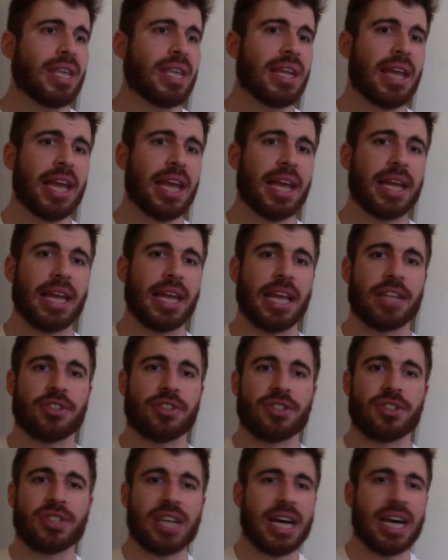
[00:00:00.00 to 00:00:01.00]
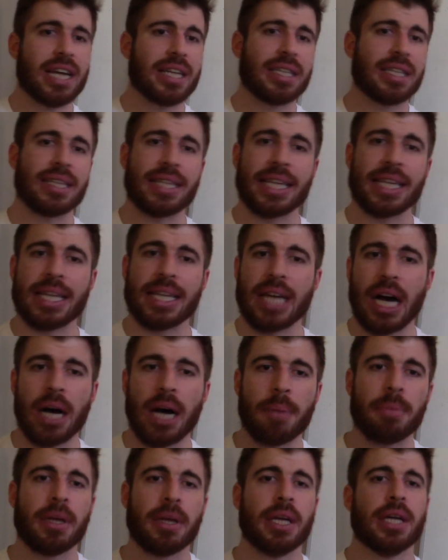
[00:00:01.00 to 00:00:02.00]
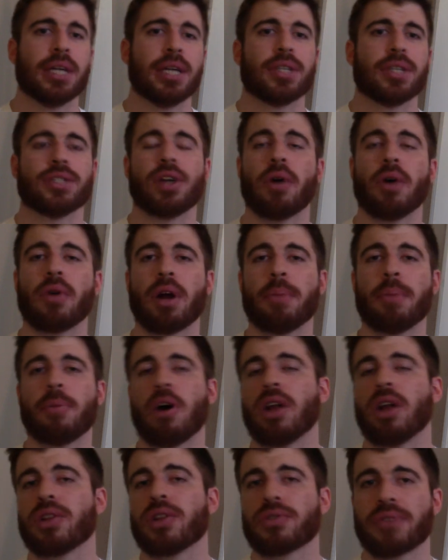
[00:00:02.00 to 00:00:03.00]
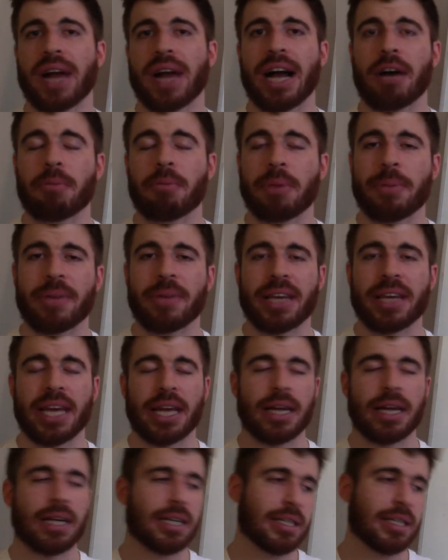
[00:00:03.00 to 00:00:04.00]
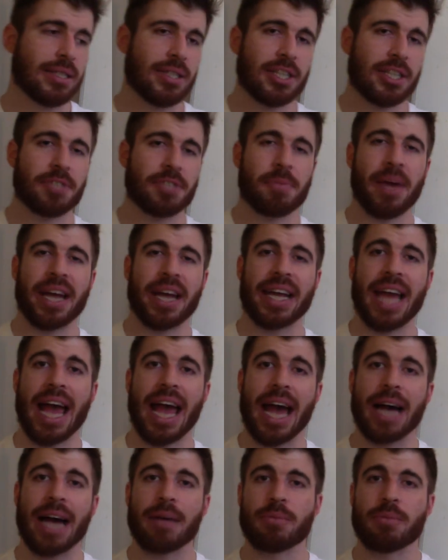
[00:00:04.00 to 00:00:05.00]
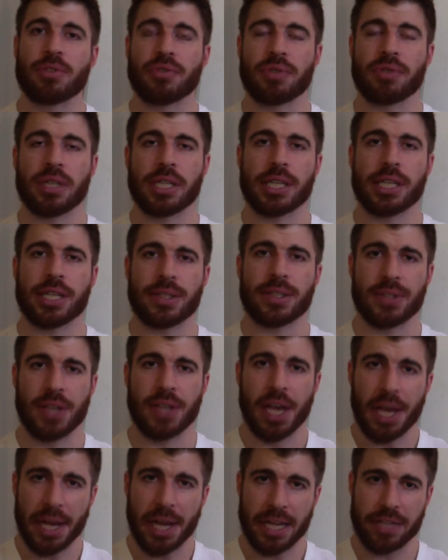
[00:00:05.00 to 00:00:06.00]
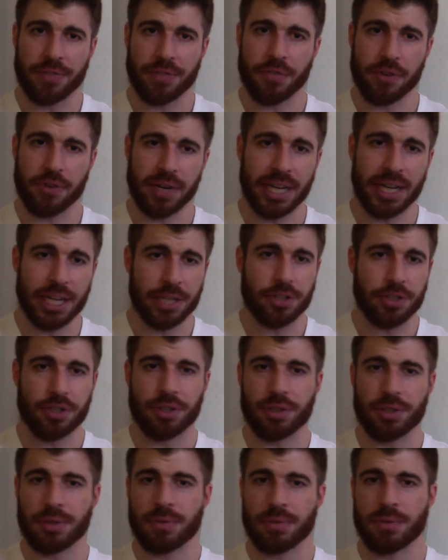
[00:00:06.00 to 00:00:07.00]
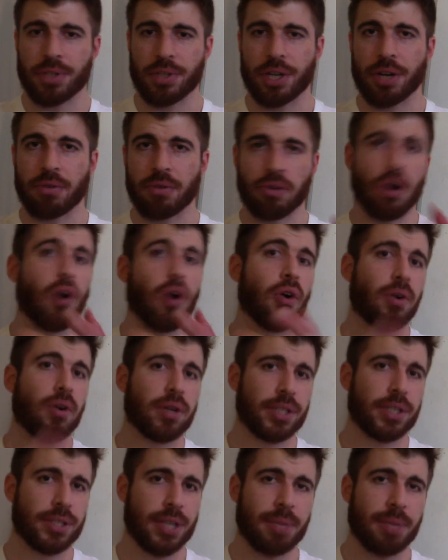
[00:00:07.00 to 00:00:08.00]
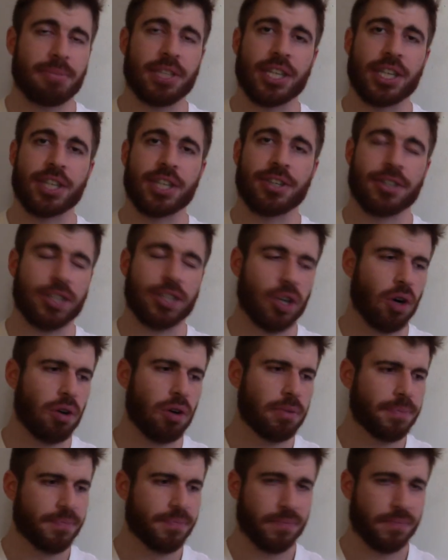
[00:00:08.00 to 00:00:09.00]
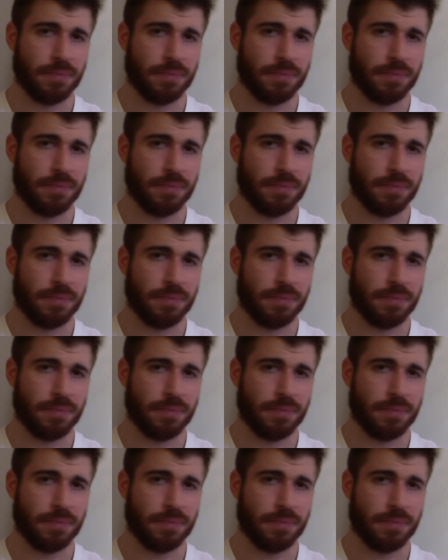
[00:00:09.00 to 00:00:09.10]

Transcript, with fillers: and, and just kind of lean up, tone up all around, maybe get a six-pack abs. Really, it's it's for each, you know, goal. It's up to your goal,